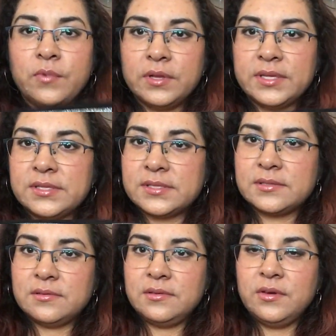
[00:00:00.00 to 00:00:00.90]
well,
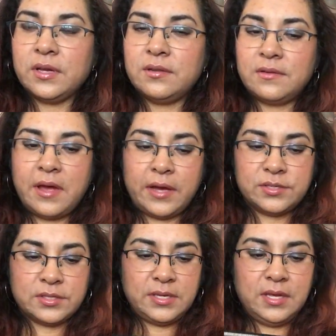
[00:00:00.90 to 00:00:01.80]
it's you could
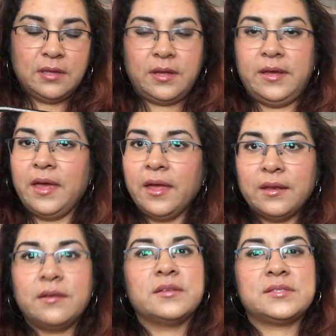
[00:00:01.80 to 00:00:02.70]
actually,
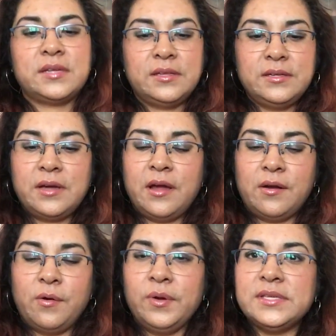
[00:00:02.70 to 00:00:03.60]
again, Stella and
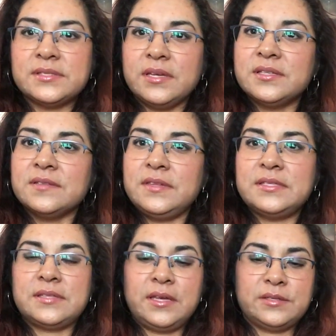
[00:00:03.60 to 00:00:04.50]
Dot always thinks of
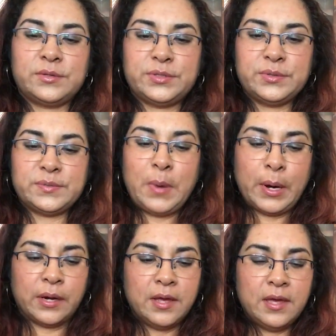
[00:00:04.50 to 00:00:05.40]
these things. They're so
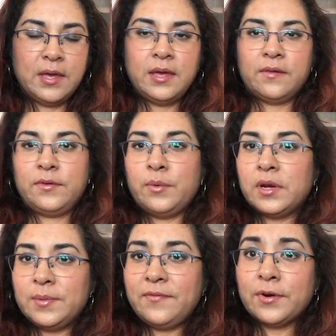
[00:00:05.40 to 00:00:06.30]
smart. If you
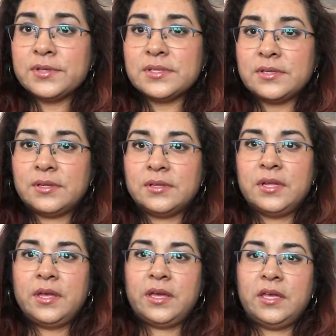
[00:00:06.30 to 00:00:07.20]
want to be versatile
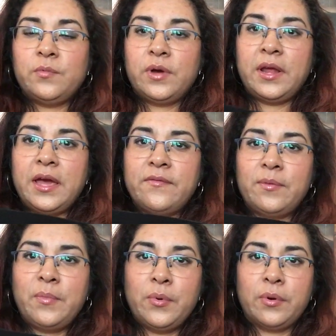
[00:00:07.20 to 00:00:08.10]
and you want to have
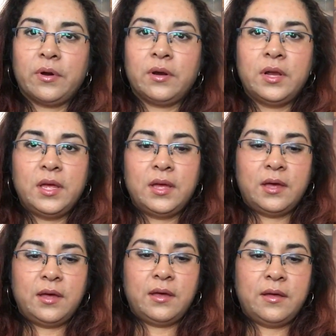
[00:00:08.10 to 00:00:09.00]
a more
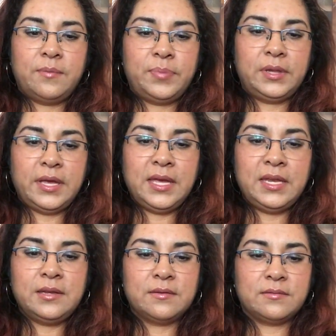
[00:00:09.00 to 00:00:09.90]
uh,
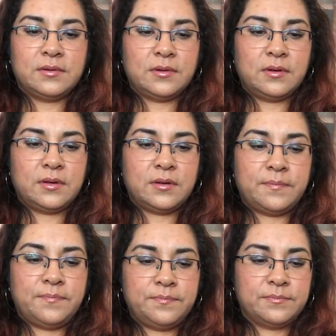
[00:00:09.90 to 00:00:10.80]
plain,
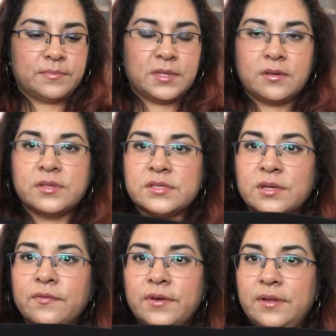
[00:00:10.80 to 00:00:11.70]
um,
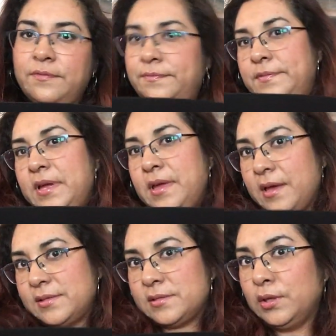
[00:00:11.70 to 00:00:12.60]
conservative, I
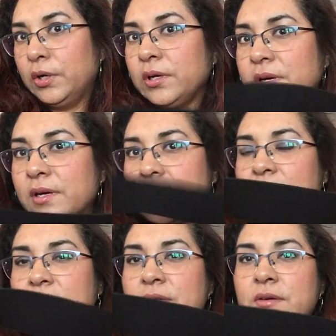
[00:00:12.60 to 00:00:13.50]
guess, look,
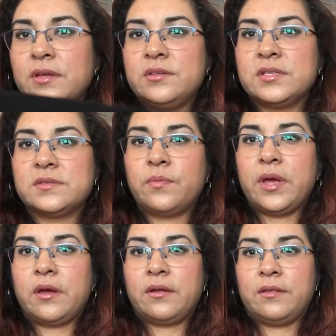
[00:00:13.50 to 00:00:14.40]
you can just
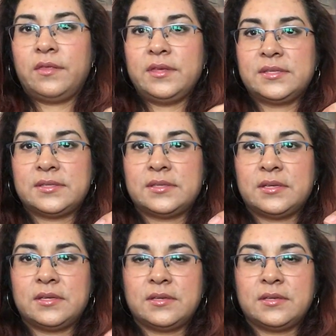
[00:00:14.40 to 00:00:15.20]
wear this